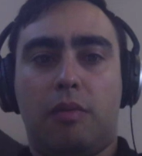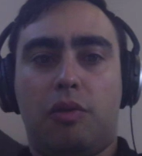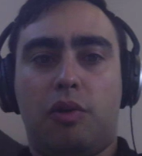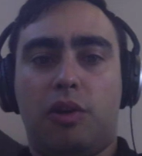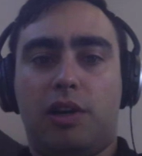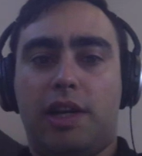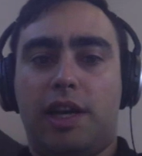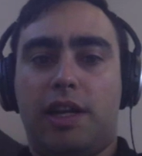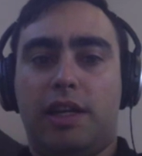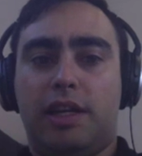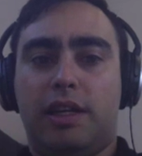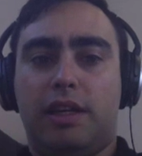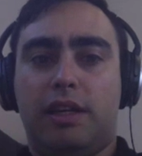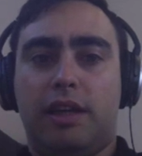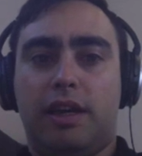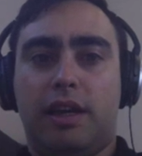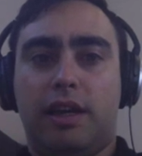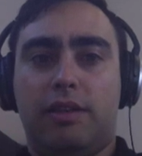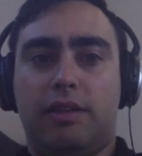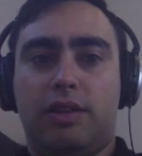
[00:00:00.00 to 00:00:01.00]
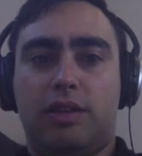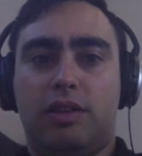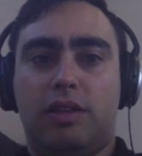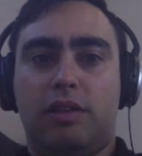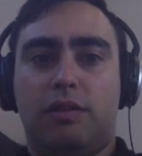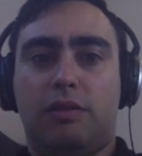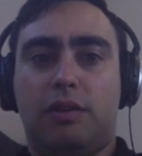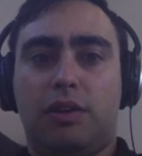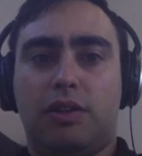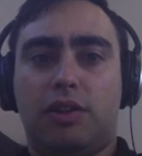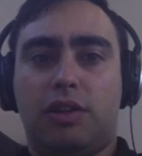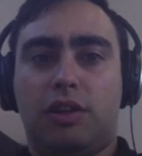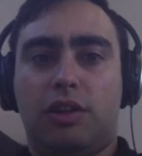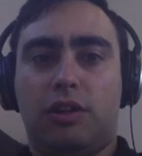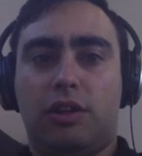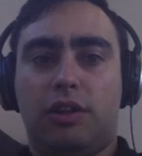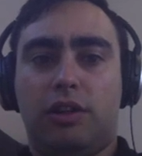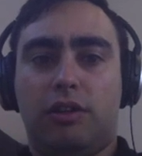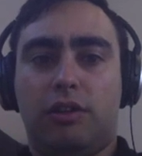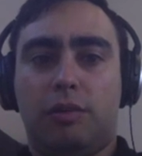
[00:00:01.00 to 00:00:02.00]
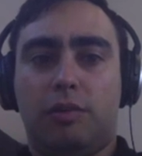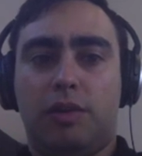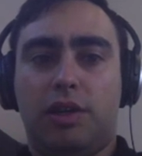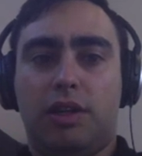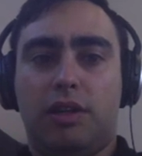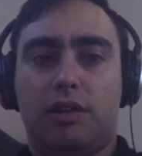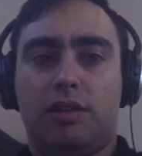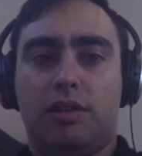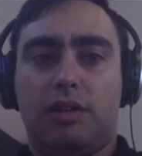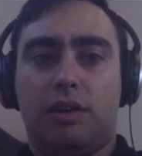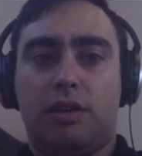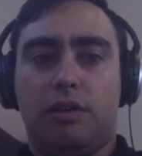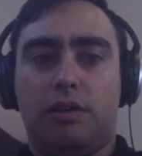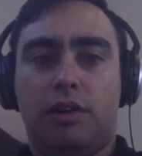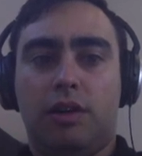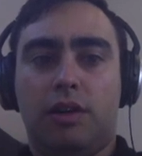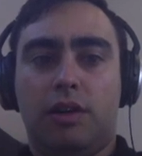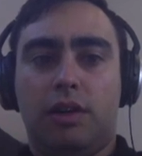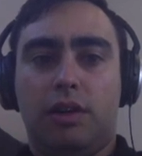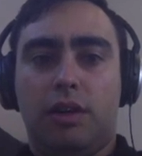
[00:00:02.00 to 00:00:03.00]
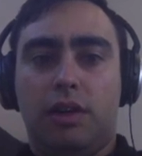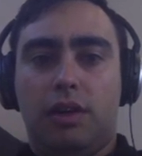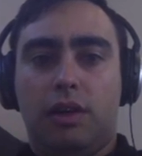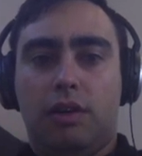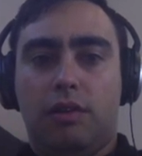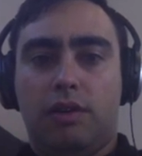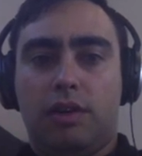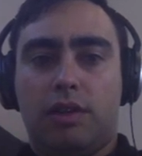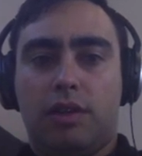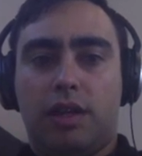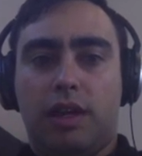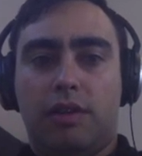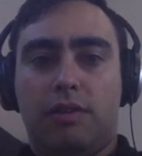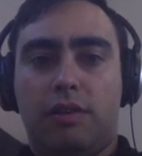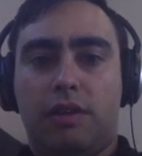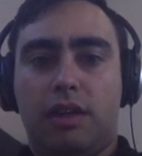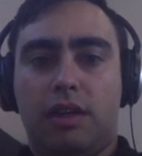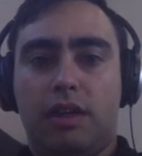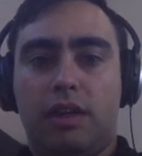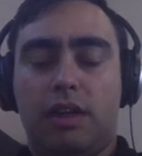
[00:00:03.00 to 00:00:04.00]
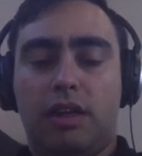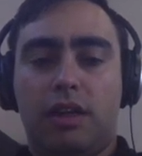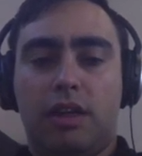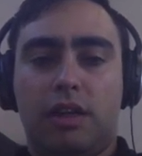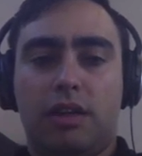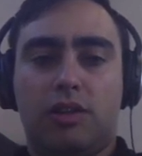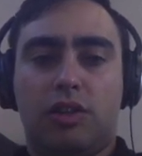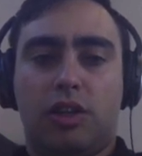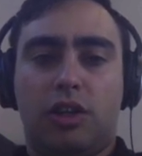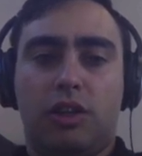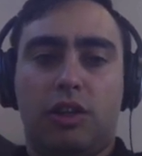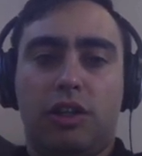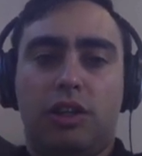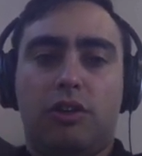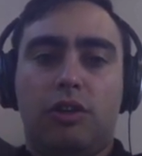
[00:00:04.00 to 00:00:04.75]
port 80, and this default security group is. So let's get the security